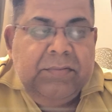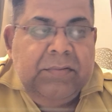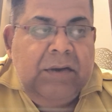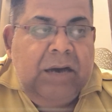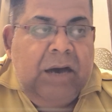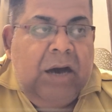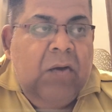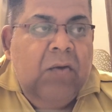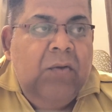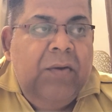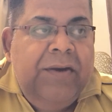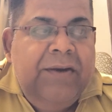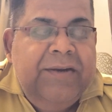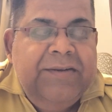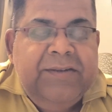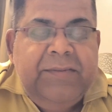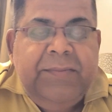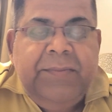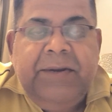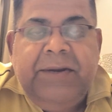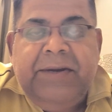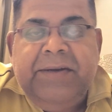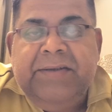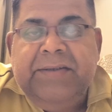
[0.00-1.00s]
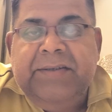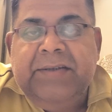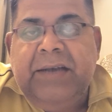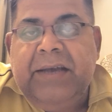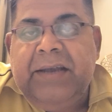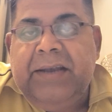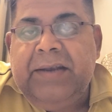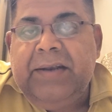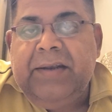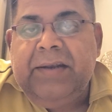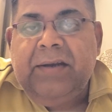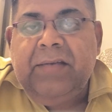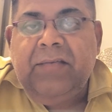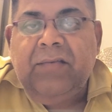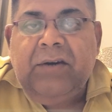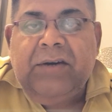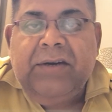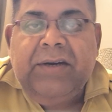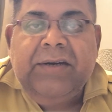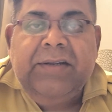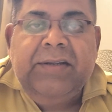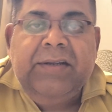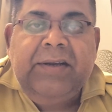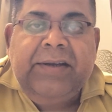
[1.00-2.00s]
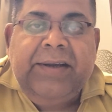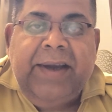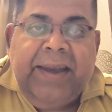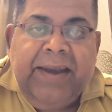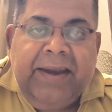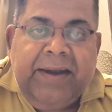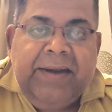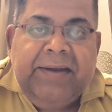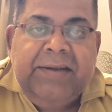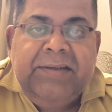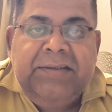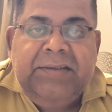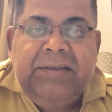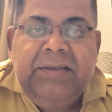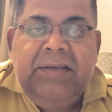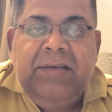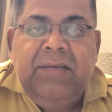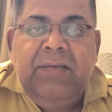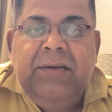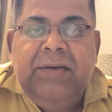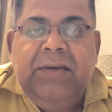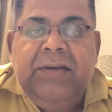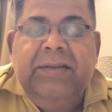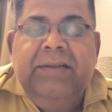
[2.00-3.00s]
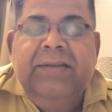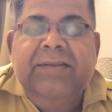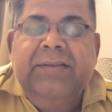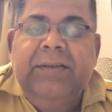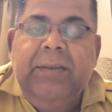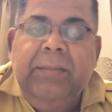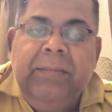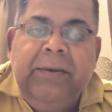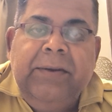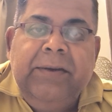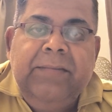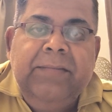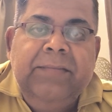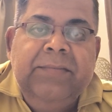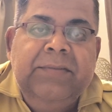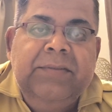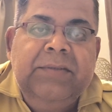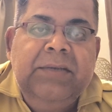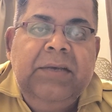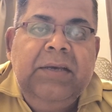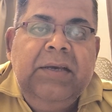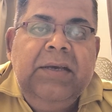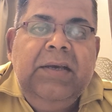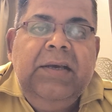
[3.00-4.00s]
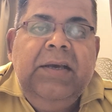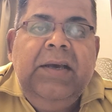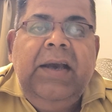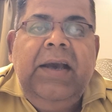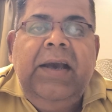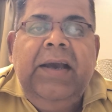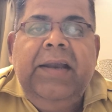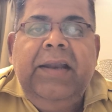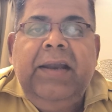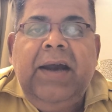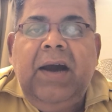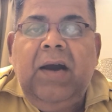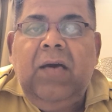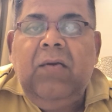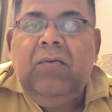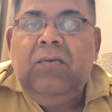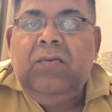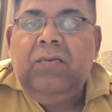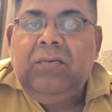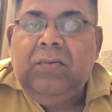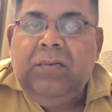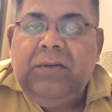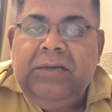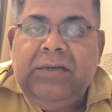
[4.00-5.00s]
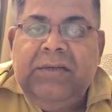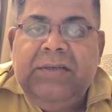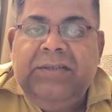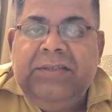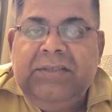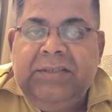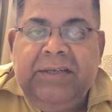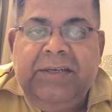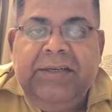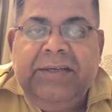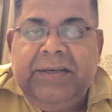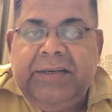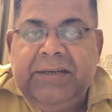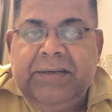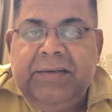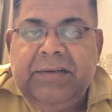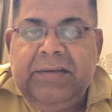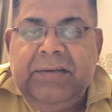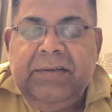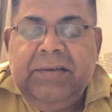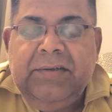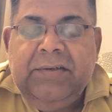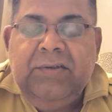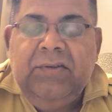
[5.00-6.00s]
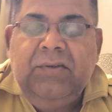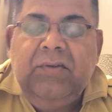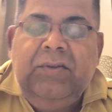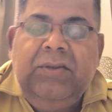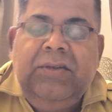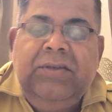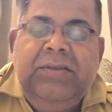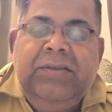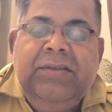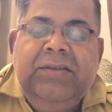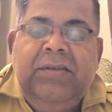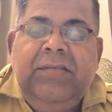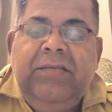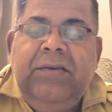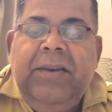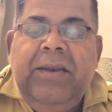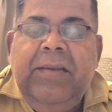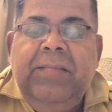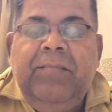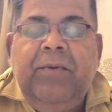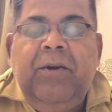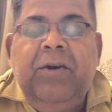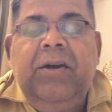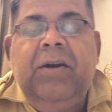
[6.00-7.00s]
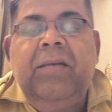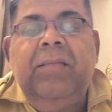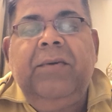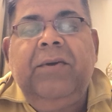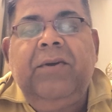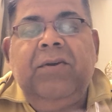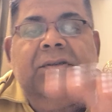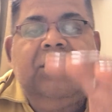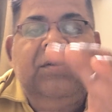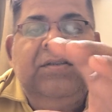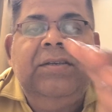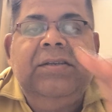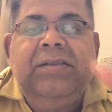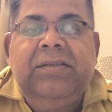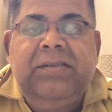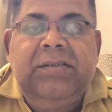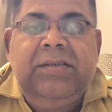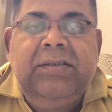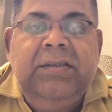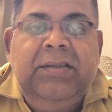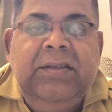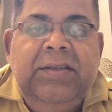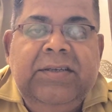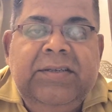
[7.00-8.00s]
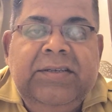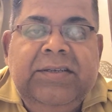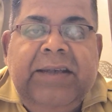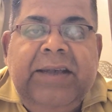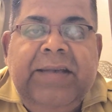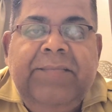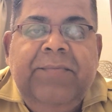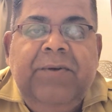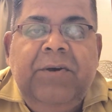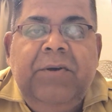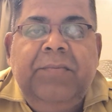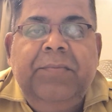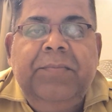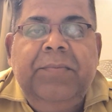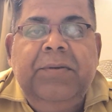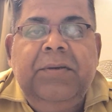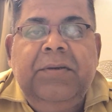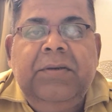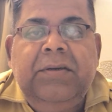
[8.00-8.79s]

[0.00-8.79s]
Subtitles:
how it spreads, and what are the characteristic, what are the symptoms, and how it is treated. So this is a very important, because this type of